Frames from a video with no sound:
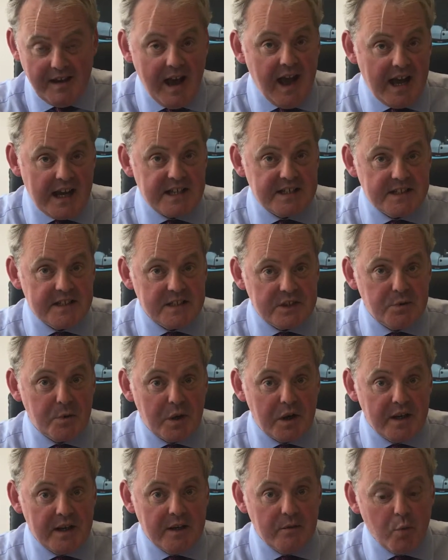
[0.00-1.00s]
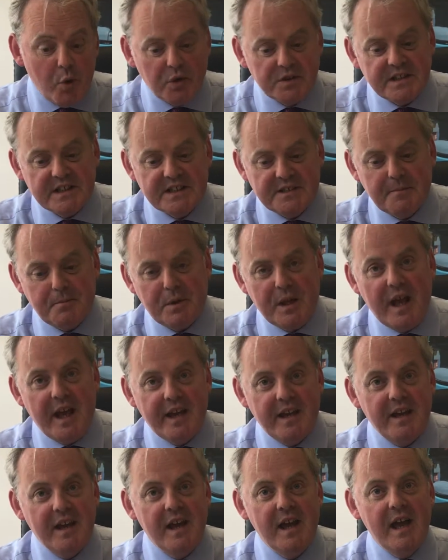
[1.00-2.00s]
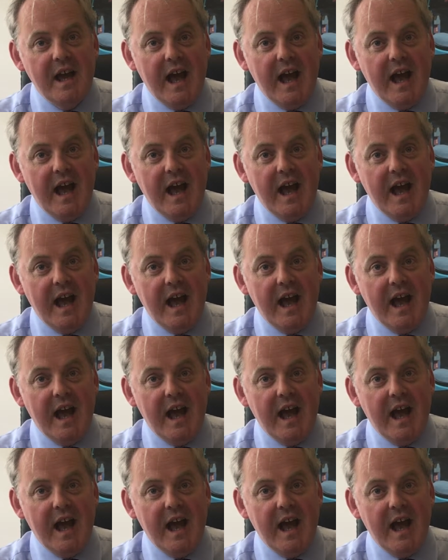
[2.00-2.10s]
access to a clean water supply,